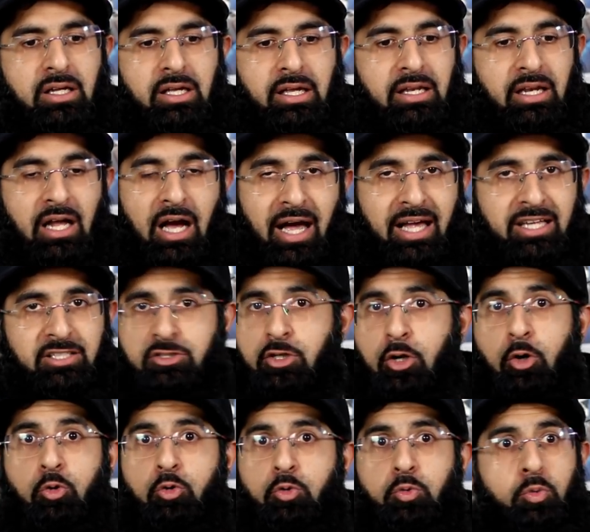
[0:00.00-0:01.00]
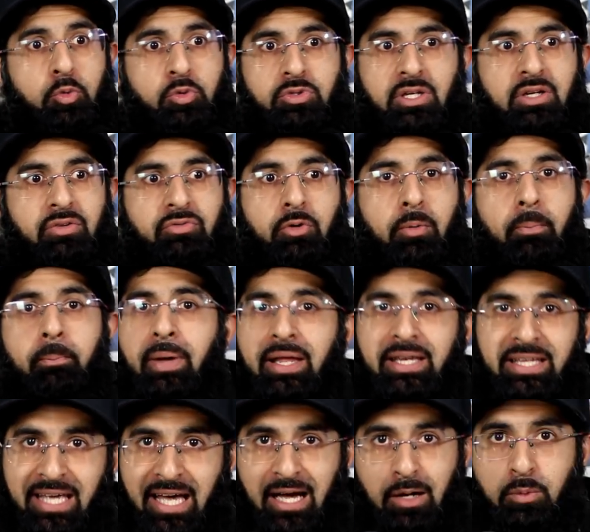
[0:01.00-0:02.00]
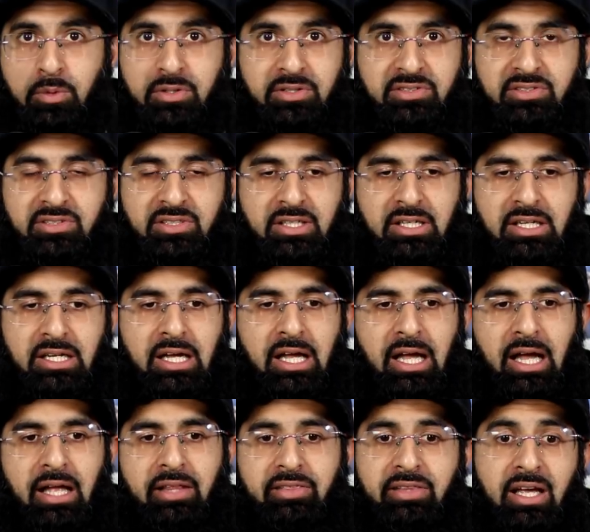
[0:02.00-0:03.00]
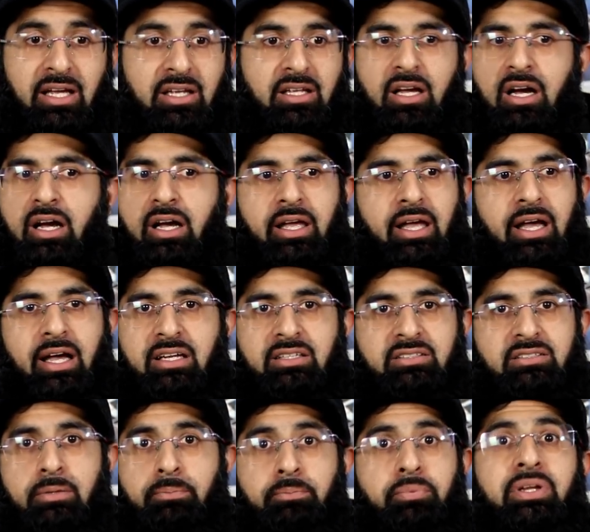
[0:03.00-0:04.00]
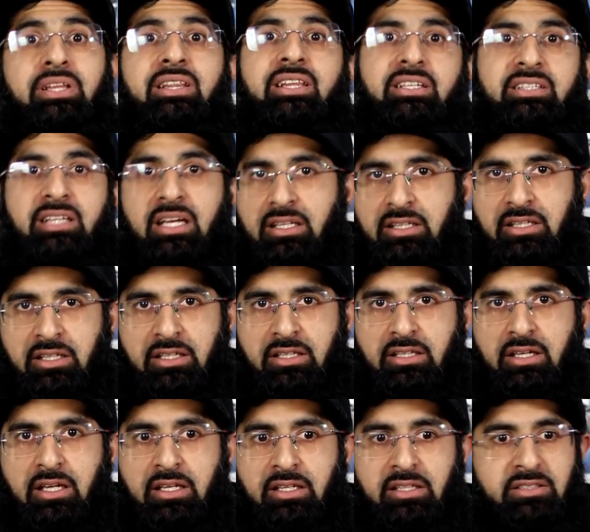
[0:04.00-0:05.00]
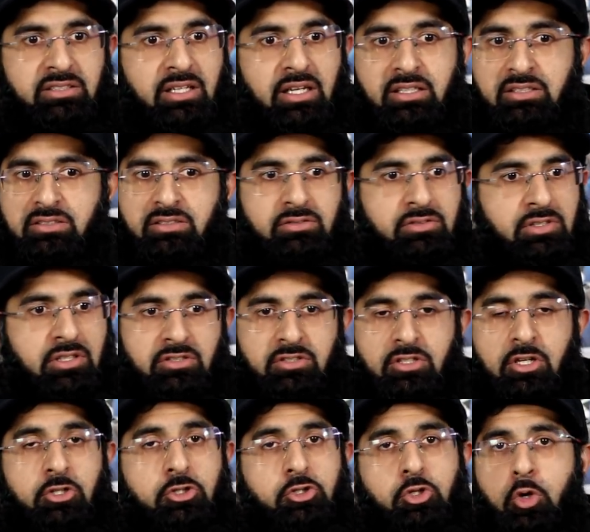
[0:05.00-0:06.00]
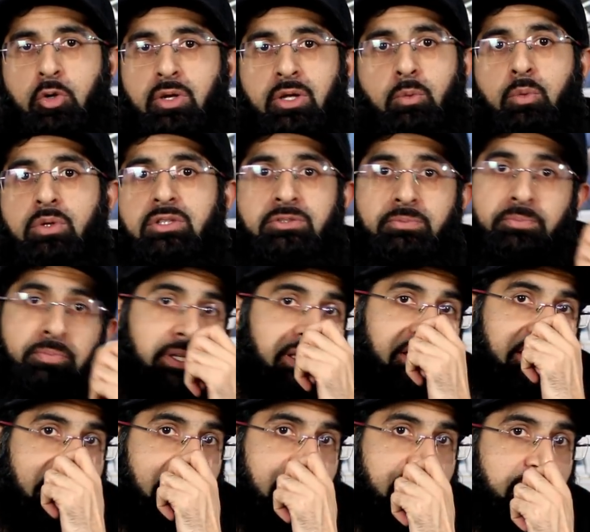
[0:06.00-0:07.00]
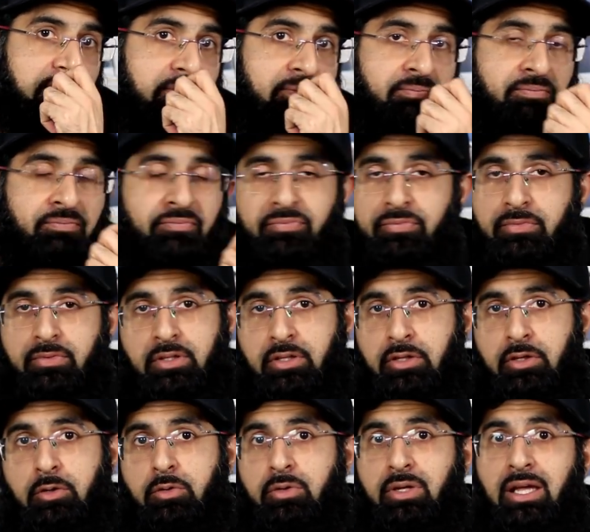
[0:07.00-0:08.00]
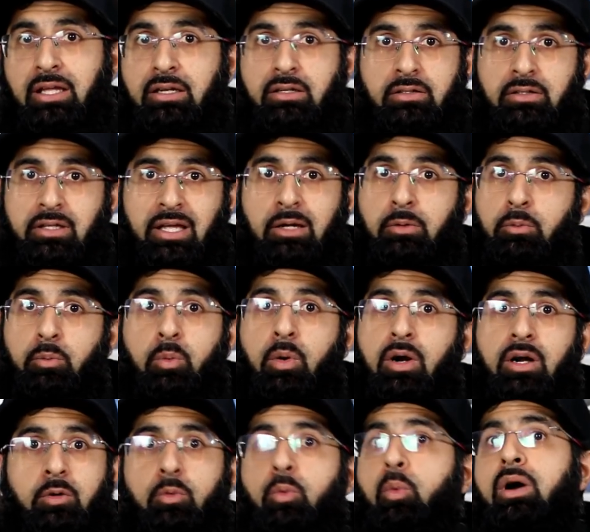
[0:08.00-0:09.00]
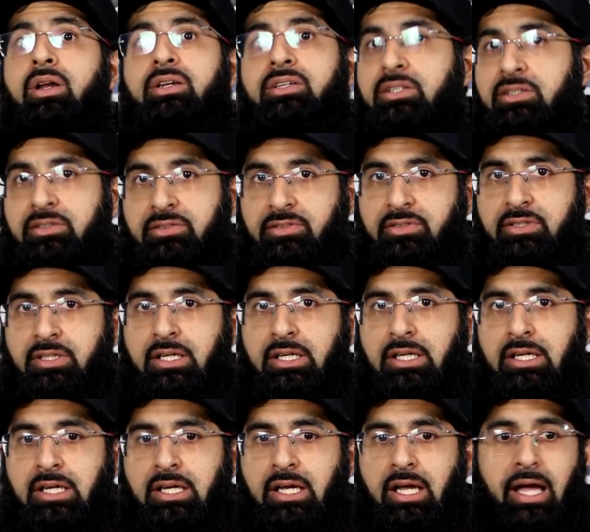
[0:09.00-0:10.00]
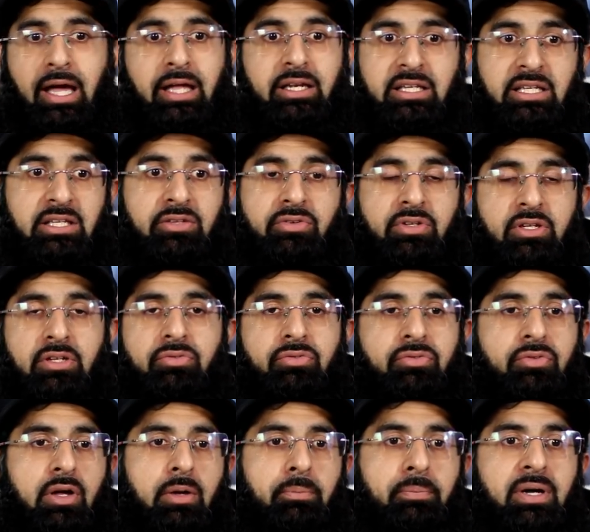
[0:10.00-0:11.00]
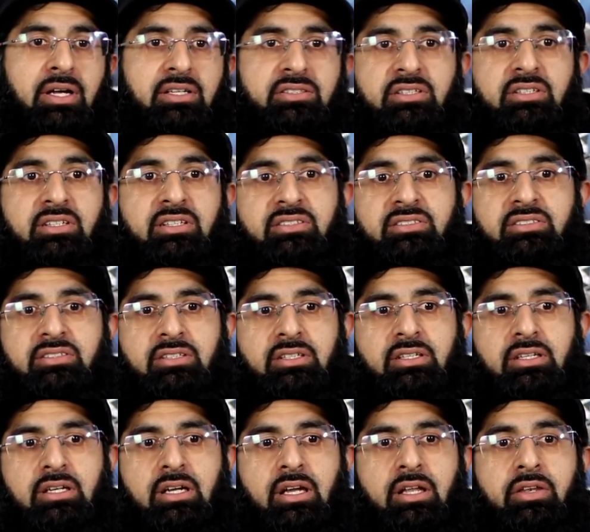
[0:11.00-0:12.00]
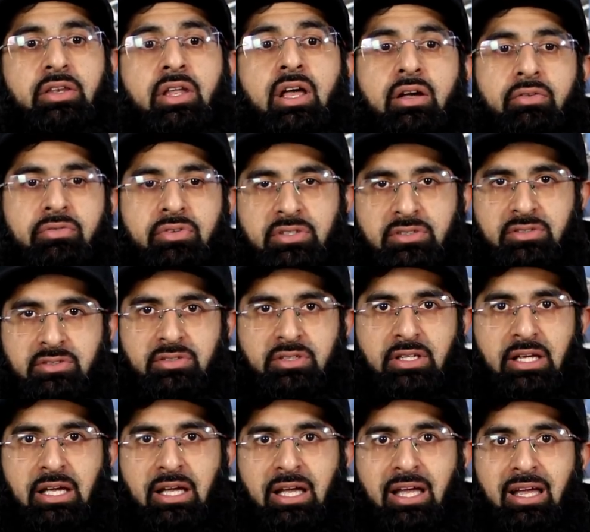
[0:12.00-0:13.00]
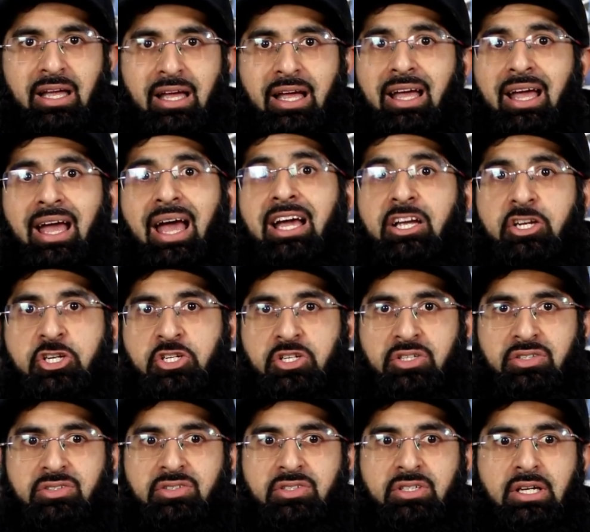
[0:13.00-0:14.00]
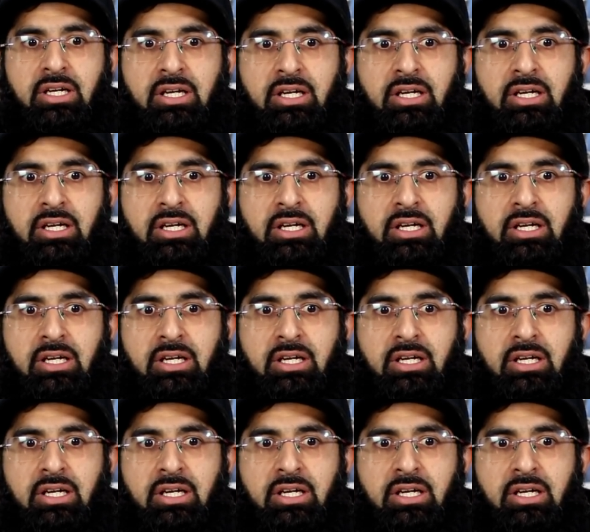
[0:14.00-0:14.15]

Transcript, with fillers: in ice cold water for many hours. And that guy has a breathing technique. And he says just controlling one's breathing, you know, can, can work wonders. And even if a person is nervous, yeah, anxious,